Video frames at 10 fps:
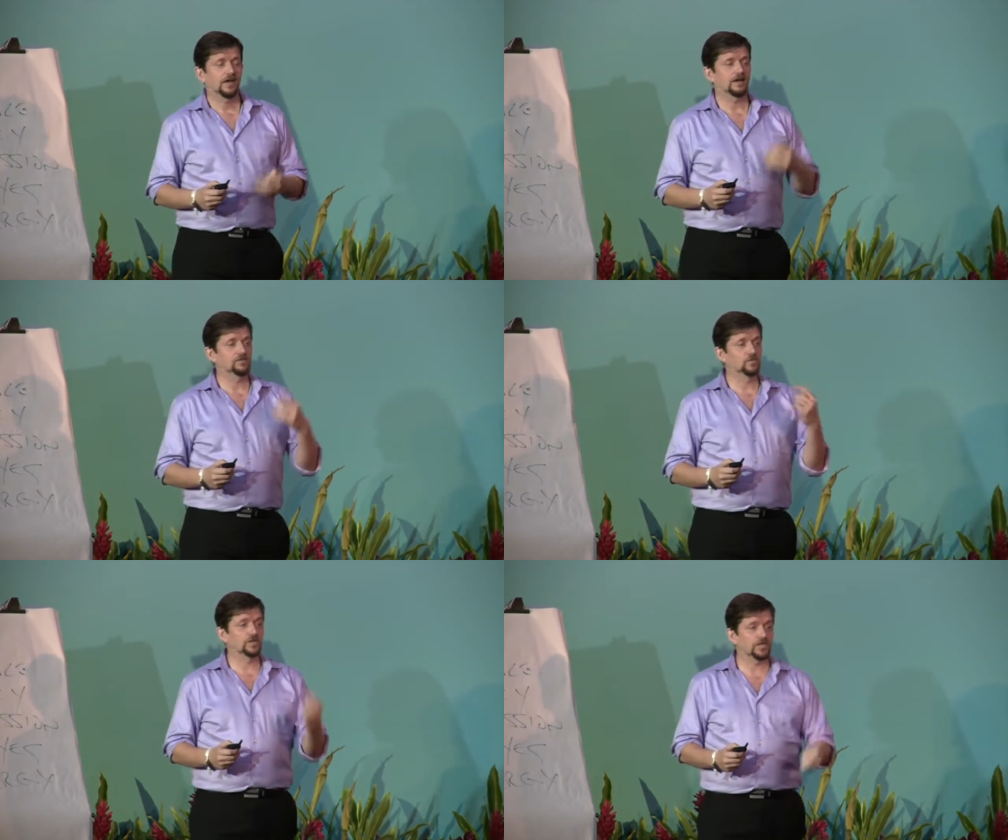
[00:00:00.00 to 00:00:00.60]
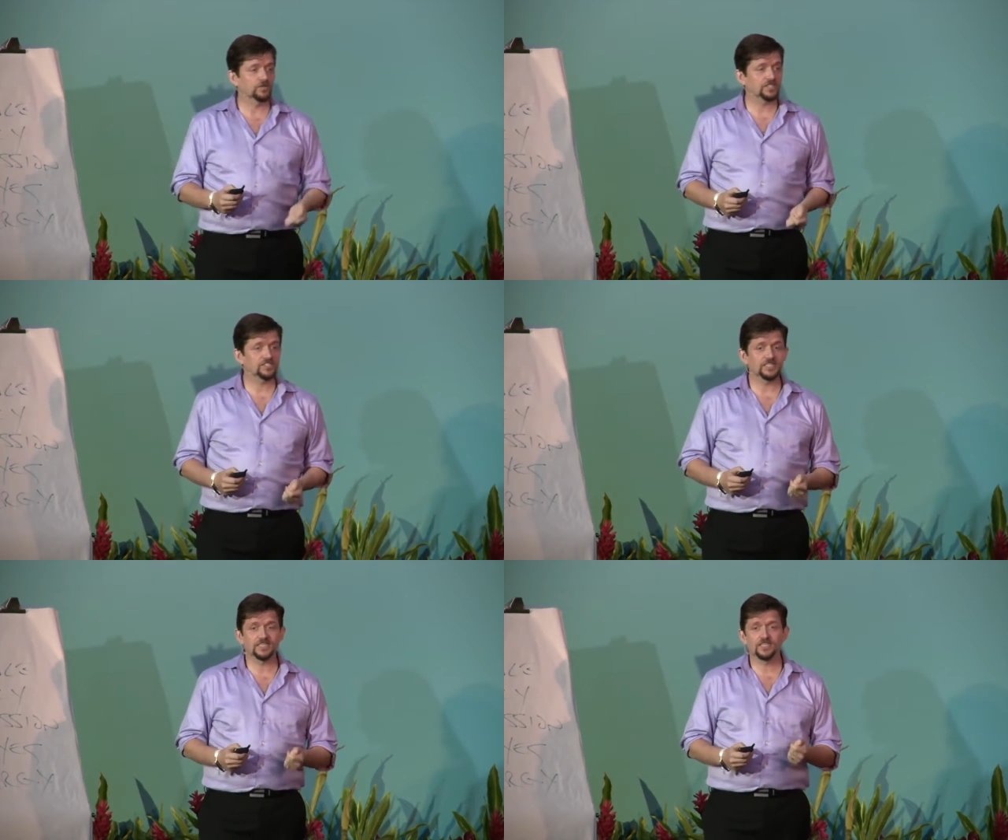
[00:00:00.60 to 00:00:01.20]
I was working with the
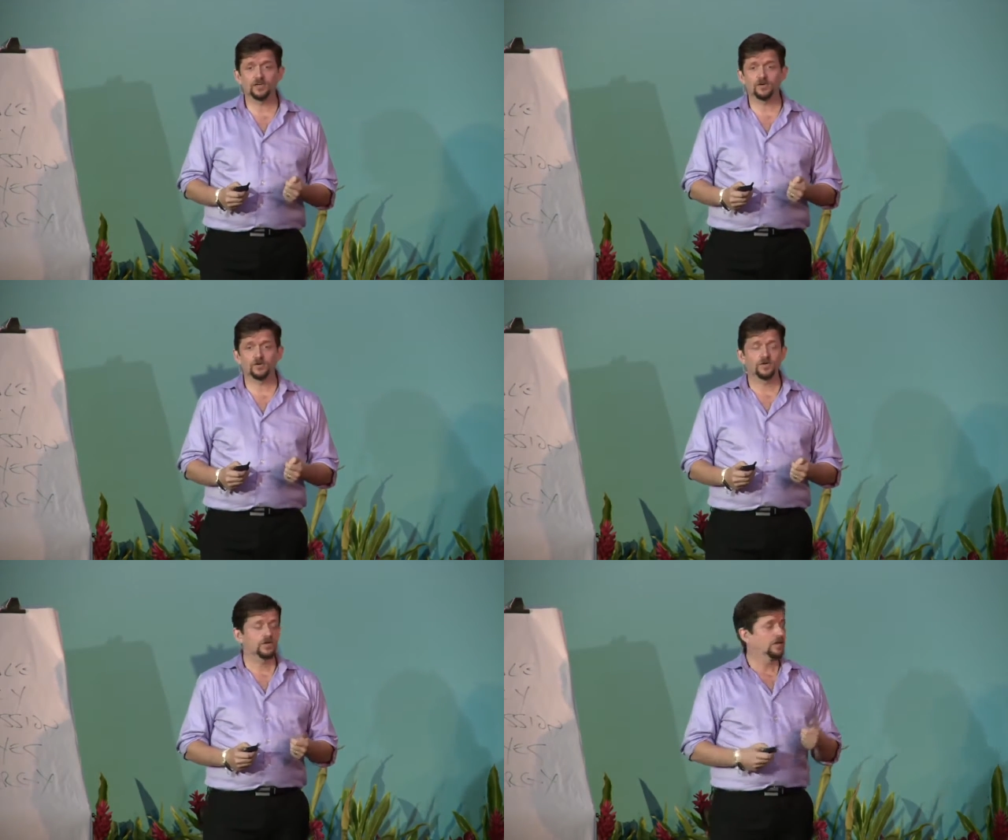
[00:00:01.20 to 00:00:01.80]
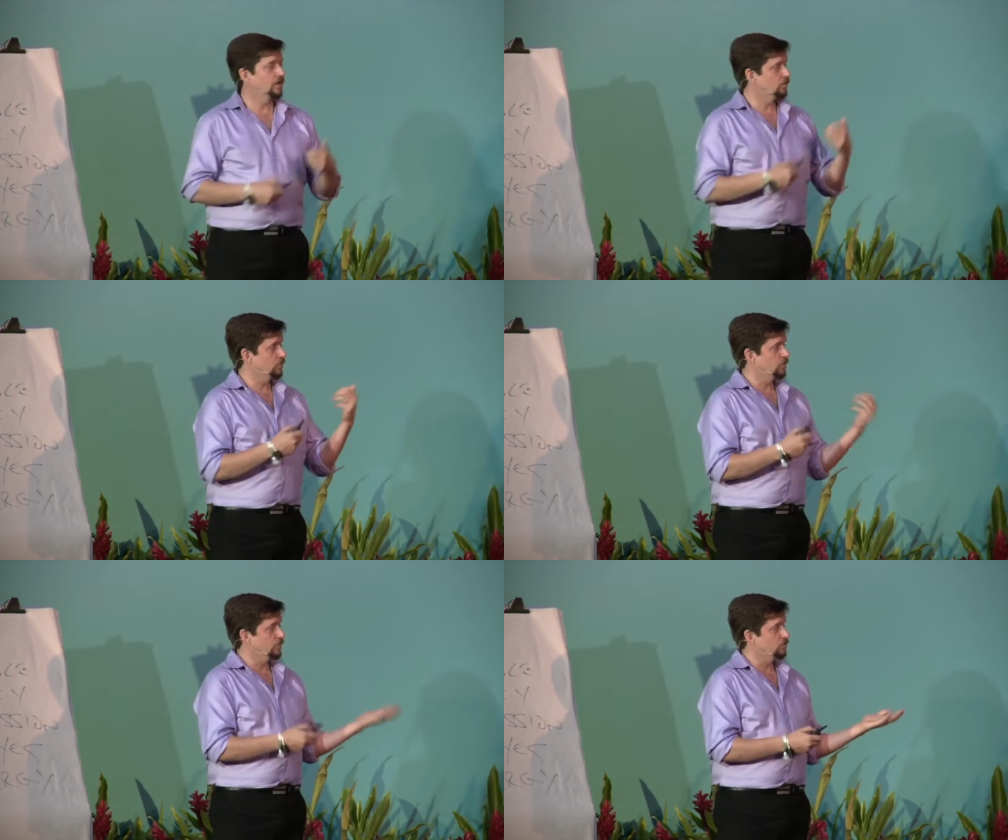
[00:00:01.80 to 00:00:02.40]
CEO,
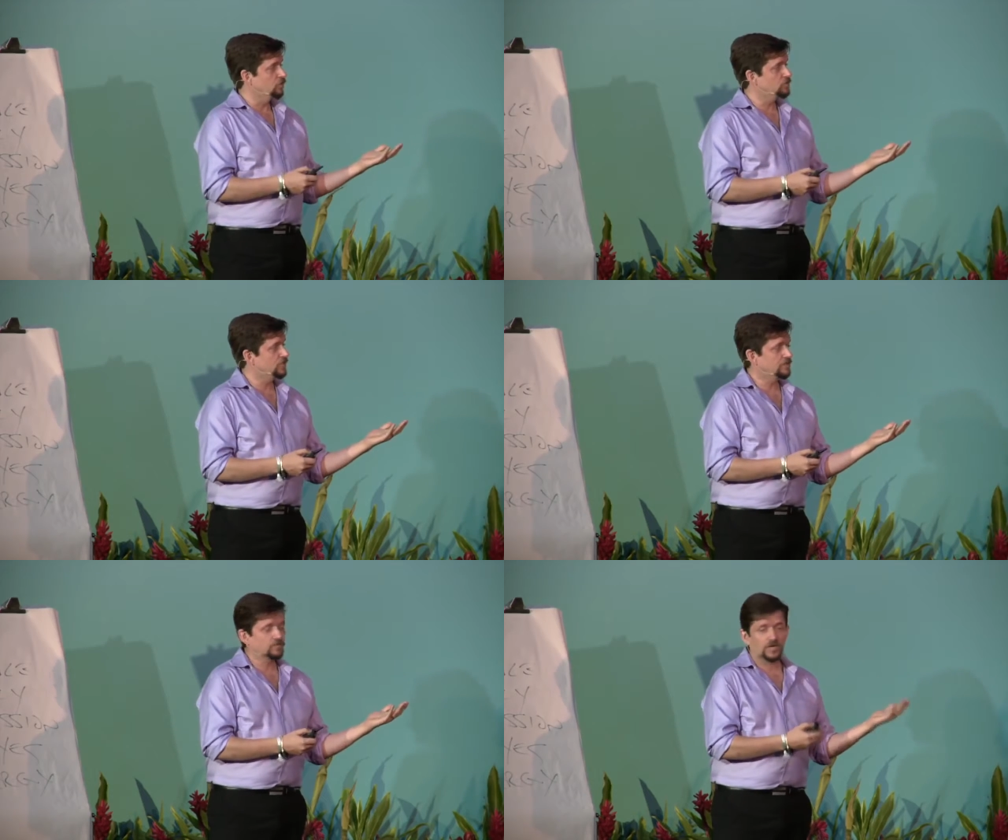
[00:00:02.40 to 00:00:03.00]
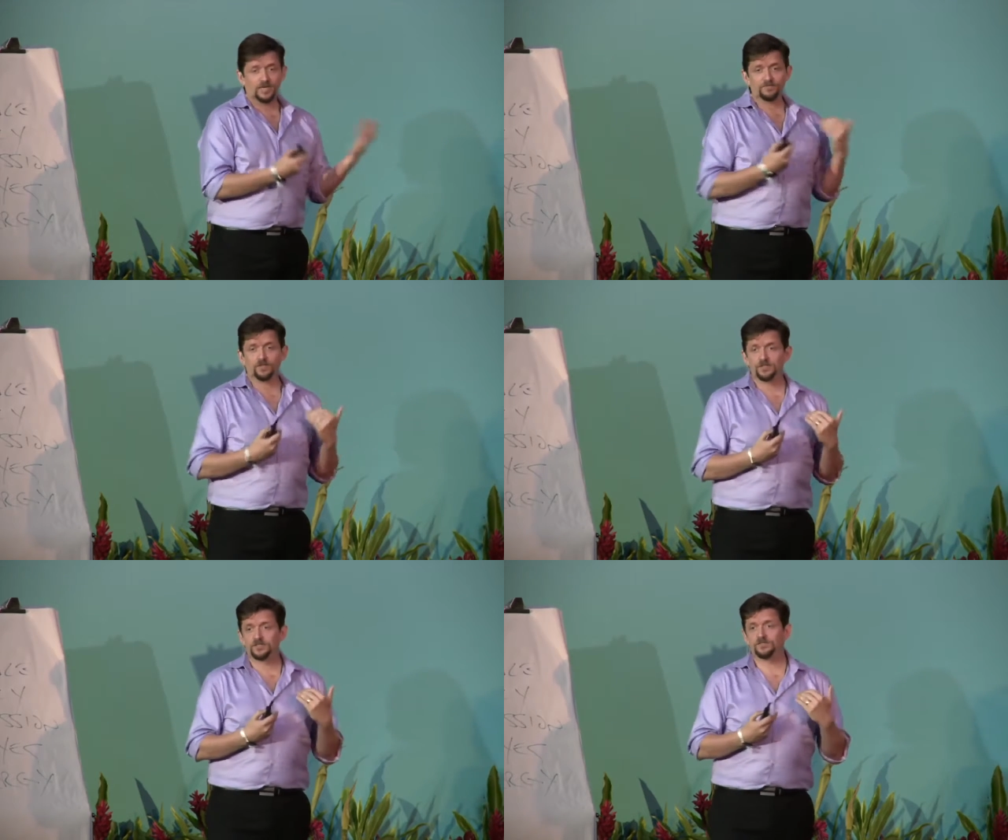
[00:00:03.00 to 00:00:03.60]
you know, using what I've
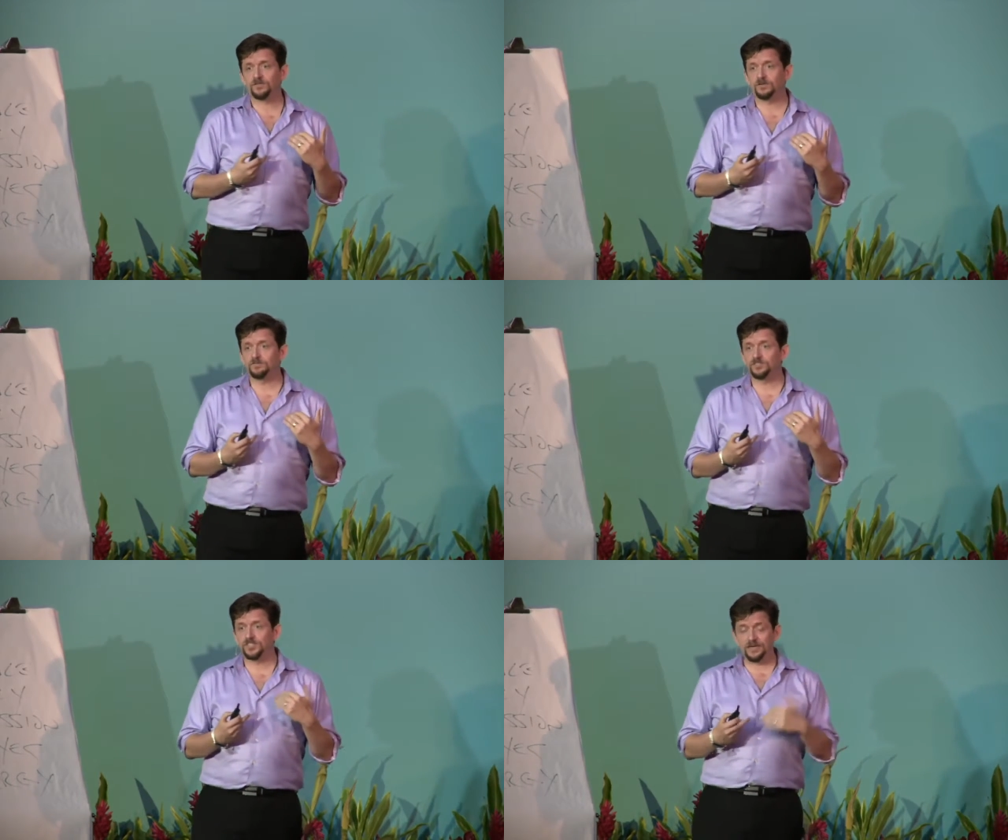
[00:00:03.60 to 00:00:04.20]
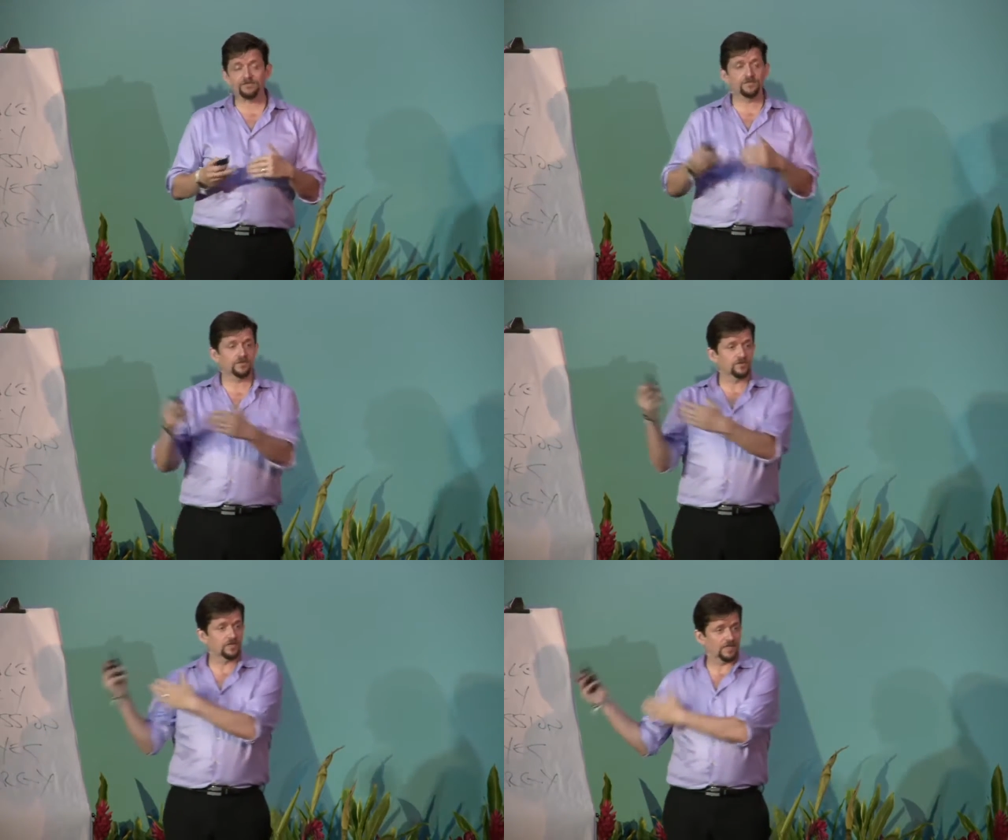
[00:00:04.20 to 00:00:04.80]
learned from
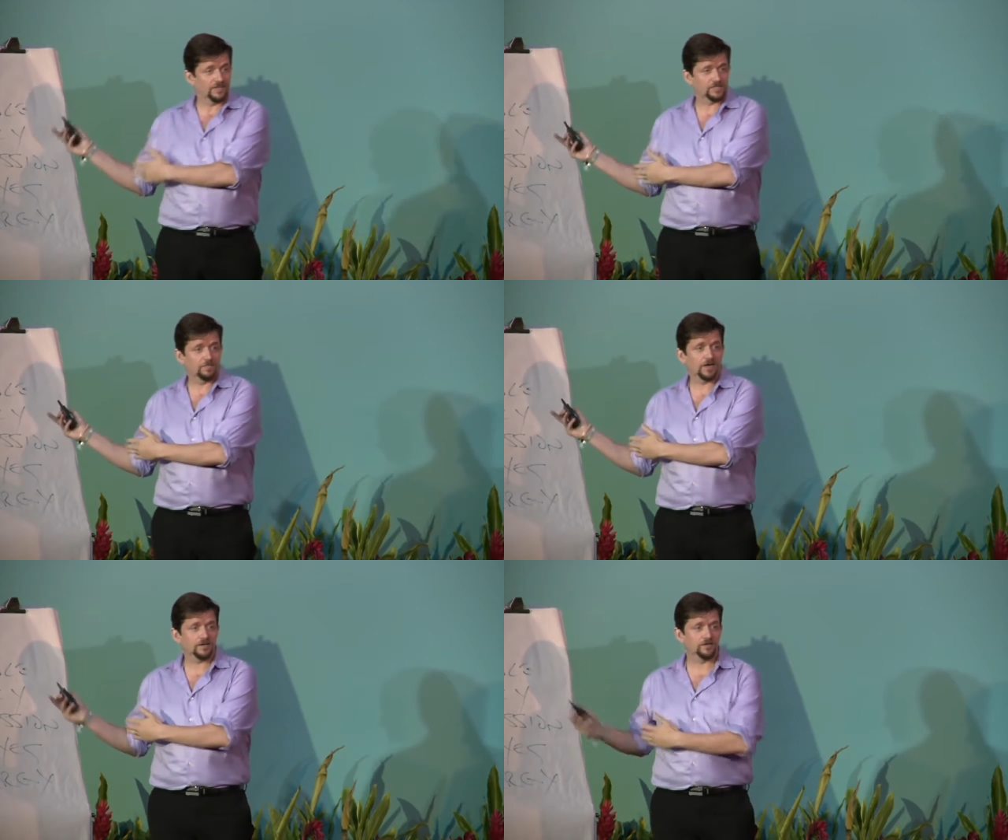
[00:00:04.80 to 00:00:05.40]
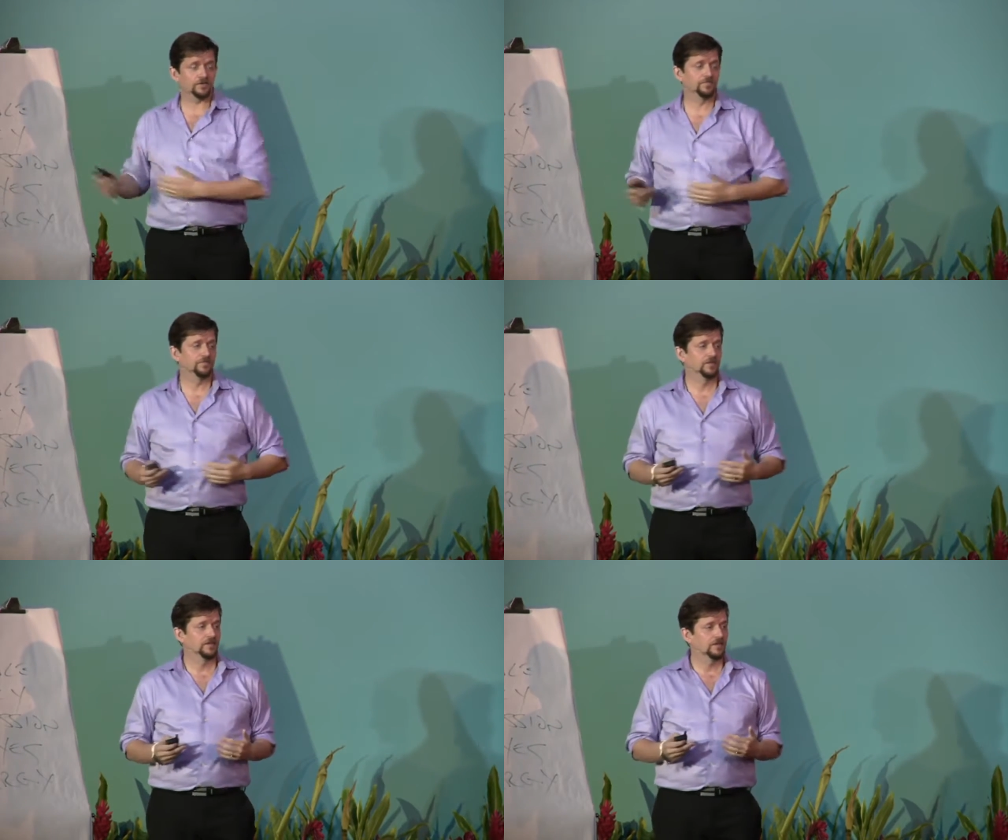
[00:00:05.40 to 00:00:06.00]
Jennifer and this
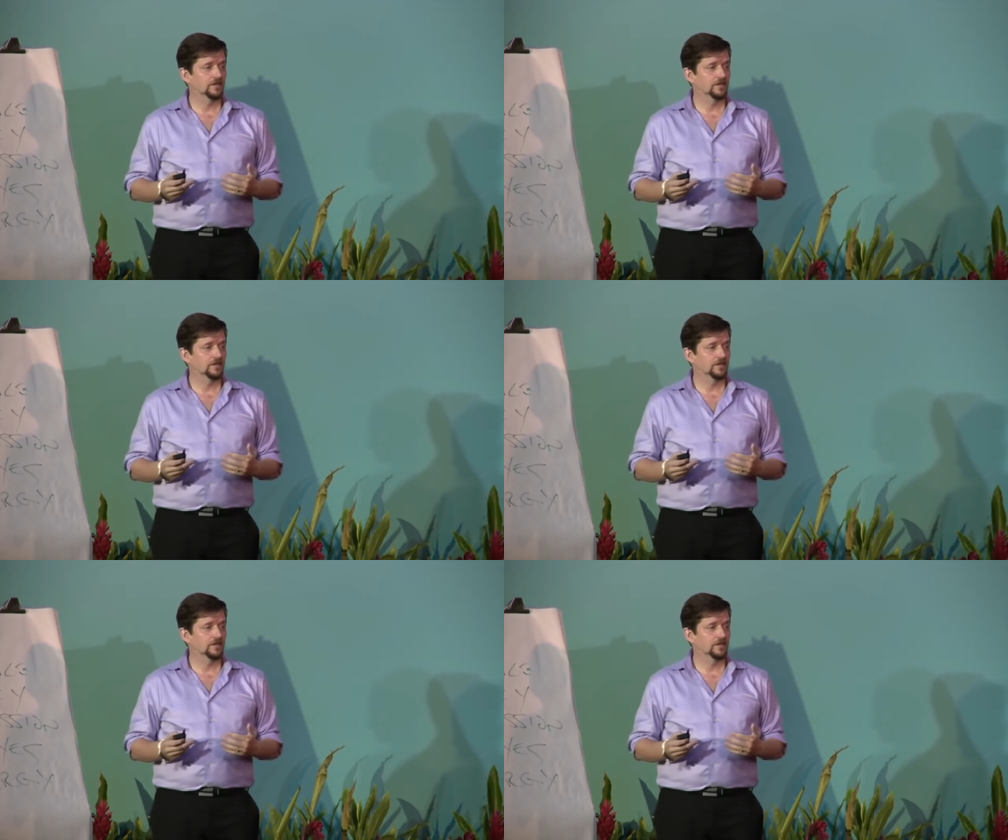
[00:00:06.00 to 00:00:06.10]
model.